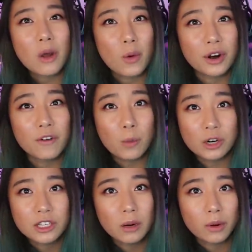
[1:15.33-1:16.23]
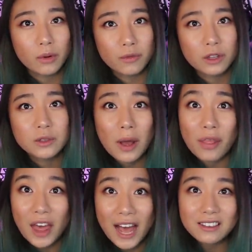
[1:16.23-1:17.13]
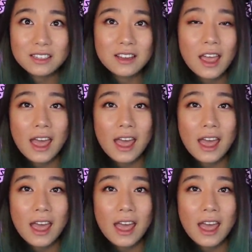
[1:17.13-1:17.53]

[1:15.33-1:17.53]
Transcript: I wonder if more is gonna be revealed about that.